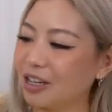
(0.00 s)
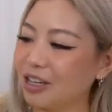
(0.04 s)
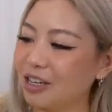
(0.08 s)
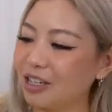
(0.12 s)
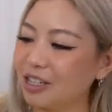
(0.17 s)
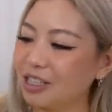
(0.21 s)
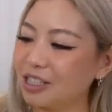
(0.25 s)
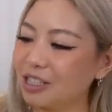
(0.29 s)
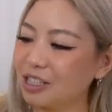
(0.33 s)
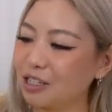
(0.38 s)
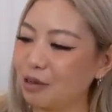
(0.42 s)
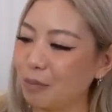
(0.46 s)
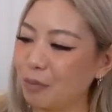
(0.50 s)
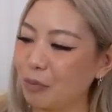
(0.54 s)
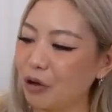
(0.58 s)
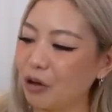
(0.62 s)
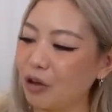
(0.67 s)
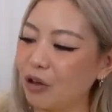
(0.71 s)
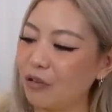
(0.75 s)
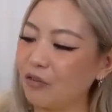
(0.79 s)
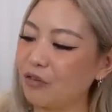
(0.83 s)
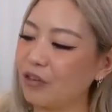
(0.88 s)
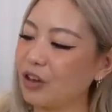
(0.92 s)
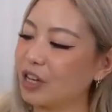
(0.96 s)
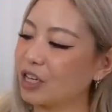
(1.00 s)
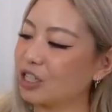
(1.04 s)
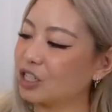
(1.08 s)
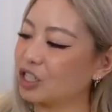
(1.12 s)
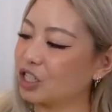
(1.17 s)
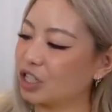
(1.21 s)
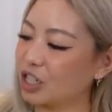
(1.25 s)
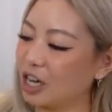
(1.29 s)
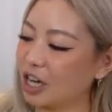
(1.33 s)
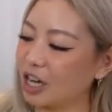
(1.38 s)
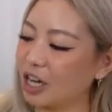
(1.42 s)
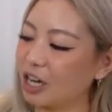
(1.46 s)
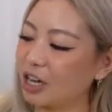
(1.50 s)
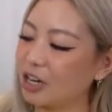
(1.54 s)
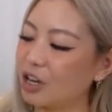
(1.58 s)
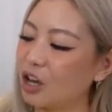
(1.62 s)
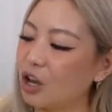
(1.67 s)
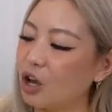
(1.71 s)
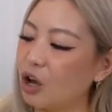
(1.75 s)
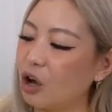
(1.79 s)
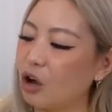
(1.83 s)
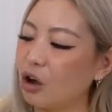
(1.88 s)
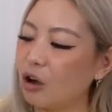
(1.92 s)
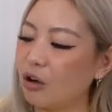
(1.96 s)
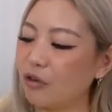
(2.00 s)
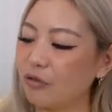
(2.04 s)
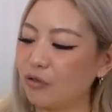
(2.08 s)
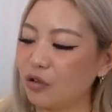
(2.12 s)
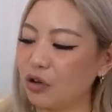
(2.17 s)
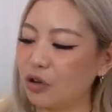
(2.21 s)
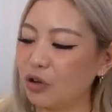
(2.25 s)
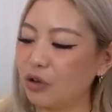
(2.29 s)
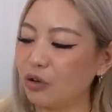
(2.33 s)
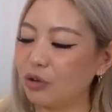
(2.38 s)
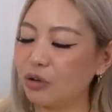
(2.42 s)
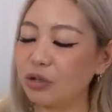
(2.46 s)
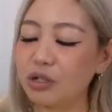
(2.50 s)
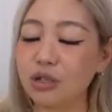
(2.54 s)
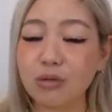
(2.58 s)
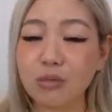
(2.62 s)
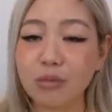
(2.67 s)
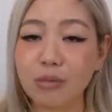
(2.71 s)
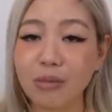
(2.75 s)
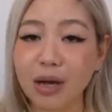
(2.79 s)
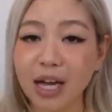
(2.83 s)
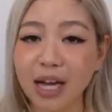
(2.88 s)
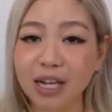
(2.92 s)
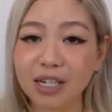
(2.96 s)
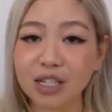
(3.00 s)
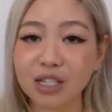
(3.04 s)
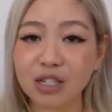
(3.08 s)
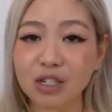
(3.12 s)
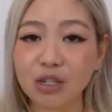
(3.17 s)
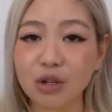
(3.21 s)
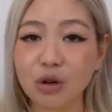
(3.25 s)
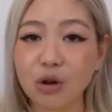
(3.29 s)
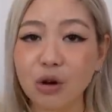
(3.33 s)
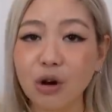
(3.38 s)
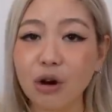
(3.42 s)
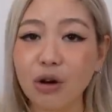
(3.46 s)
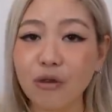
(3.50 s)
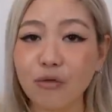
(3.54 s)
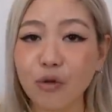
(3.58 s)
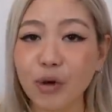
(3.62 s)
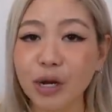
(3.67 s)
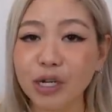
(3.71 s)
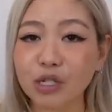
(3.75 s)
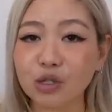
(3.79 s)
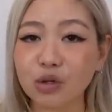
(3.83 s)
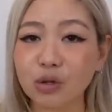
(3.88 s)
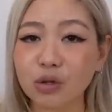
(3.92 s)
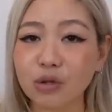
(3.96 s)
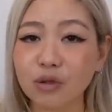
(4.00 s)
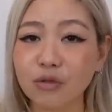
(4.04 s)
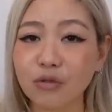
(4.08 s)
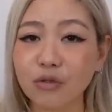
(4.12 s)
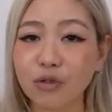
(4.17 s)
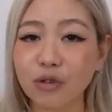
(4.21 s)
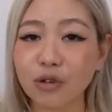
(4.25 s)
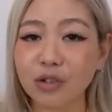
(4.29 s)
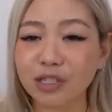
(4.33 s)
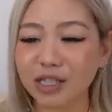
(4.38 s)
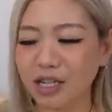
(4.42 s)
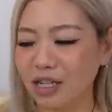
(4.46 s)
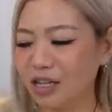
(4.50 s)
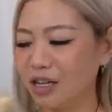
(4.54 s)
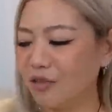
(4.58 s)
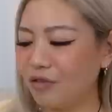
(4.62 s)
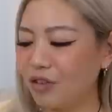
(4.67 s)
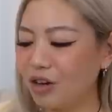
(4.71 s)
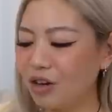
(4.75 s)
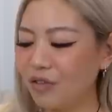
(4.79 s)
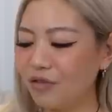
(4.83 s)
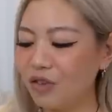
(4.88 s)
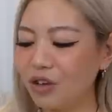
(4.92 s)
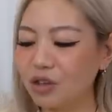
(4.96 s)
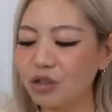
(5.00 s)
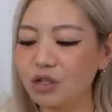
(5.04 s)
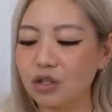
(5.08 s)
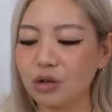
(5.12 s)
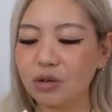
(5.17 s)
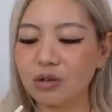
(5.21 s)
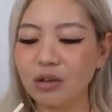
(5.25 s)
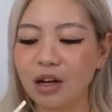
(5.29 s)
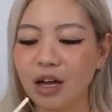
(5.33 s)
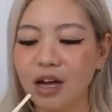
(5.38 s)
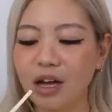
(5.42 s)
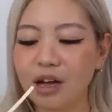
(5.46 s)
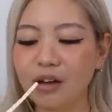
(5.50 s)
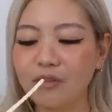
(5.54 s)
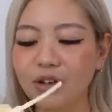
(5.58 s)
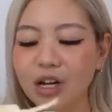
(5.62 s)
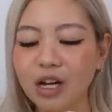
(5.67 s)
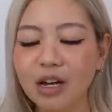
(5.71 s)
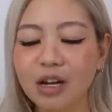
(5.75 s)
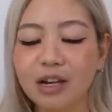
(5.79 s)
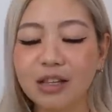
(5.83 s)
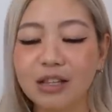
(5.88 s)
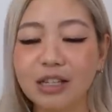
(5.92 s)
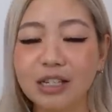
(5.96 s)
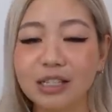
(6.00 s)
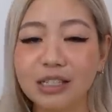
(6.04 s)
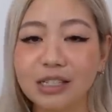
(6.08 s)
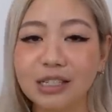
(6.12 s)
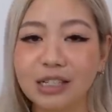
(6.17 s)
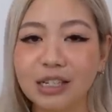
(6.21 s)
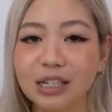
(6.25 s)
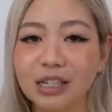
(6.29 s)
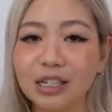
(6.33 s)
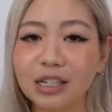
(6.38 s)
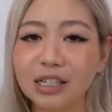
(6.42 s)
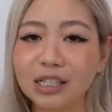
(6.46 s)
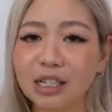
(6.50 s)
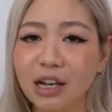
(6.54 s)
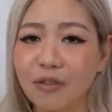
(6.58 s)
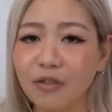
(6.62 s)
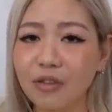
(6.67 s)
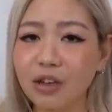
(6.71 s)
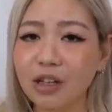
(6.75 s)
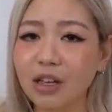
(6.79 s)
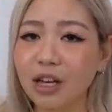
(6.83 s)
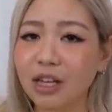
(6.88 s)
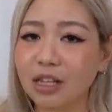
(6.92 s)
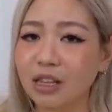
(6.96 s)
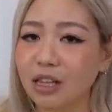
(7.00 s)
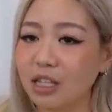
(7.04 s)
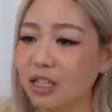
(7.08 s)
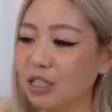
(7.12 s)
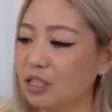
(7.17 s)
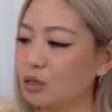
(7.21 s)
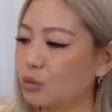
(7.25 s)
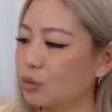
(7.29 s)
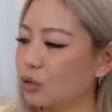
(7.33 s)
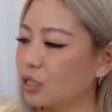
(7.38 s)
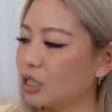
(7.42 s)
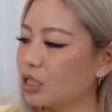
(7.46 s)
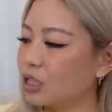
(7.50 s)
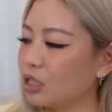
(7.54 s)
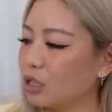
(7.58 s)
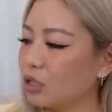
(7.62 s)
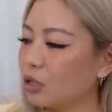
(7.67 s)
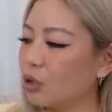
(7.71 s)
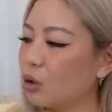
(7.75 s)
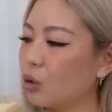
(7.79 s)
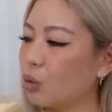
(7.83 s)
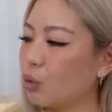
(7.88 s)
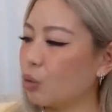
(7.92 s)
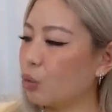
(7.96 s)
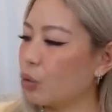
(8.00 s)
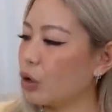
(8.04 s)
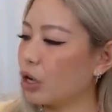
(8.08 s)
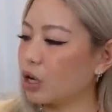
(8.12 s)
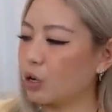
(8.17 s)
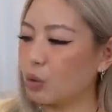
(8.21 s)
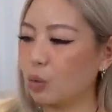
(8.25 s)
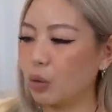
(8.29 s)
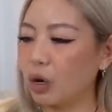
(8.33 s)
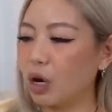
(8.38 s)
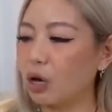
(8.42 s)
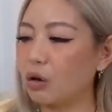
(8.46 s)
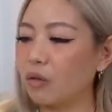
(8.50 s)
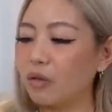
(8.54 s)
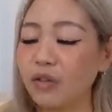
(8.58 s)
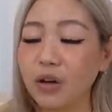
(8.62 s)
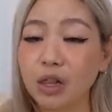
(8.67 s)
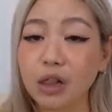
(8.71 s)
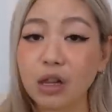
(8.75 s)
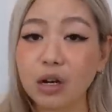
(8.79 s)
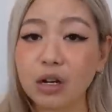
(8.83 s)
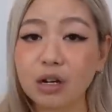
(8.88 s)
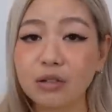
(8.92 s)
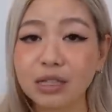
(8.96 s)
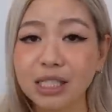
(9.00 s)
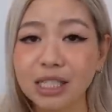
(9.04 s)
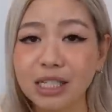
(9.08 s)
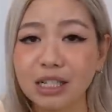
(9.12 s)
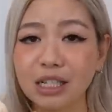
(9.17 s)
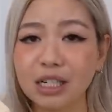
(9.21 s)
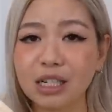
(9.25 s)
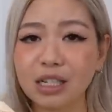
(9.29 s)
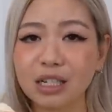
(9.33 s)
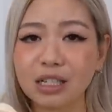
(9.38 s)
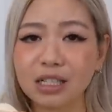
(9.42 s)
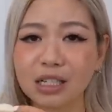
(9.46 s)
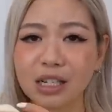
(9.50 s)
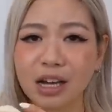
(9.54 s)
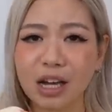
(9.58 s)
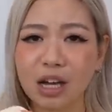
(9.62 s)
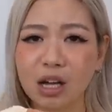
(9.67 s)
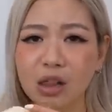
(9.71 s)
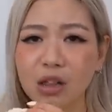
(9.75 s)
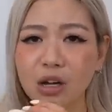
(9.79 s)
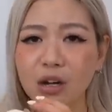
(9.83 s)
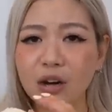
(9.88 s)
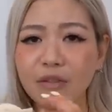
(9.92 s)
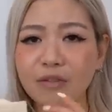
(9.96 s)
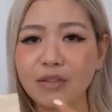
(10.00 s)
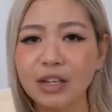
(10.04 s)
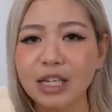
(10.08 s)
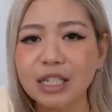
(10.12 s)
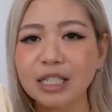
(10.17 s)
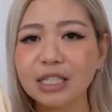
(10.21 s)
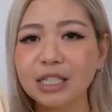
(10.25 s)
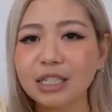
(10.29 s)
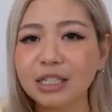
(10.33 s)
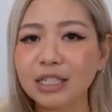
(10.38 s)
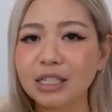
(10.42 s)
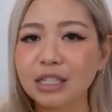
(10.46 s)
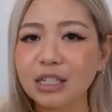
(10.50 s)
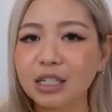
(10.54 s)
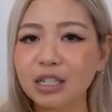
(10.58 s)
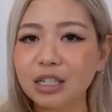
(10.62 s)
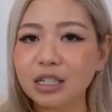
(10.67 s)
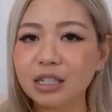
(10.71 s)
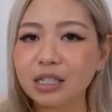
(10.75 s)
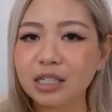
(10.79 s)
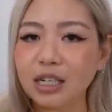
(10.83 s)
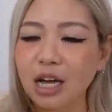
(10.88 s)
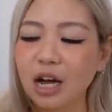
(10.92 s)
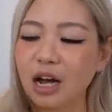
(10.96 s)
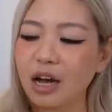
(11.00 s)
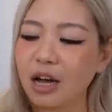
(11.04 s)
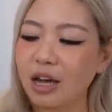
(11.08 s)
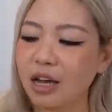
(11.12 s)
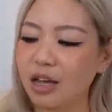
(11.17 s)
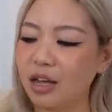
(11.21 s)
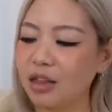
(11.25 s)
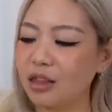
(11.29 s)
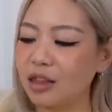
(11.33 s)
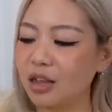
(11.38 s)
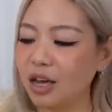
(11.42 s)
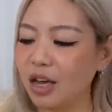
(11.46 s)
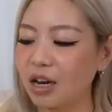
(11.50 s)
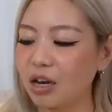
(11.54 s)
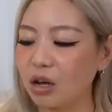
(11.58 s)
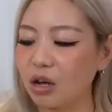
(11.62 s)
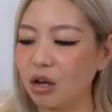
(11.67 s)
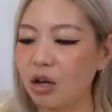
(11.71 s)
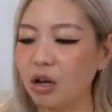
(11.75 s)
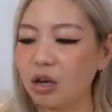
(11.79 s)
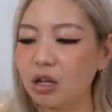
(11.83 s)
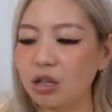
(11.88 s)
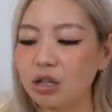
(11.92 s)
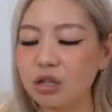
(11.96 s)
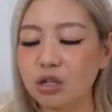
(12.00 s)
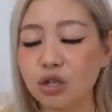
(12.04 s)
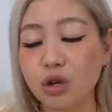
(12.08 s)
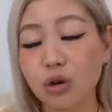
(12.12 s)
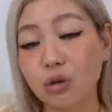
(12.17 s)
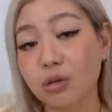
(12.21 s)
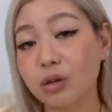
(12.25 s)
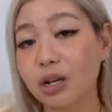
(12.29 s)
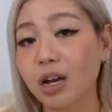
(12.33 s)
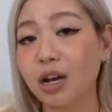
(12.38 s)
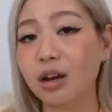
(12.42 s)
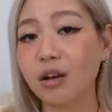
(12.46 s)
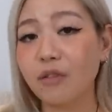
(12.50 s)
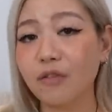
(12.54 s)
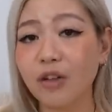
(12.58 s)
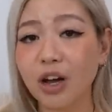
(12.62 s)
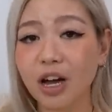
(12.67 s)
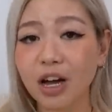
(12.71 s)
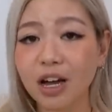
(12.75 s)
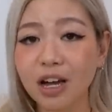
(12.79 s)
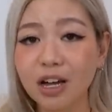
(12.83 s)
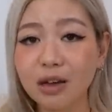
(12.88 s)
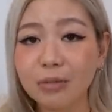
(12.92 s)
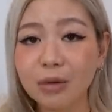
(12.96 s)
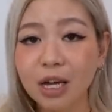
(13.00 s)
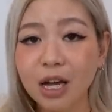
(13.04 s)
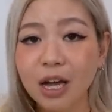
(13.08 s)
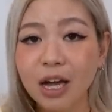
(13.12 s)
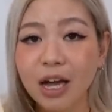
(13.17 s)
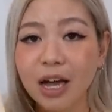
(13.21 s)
It is the perfect shade of nude to match your off-white Jordan 4s. And even if you don't have these sneakers, I feel like this would still work well with a lot of sneakers. Like a lot of Yeezy sneakers are in that earth tone kind of vibe.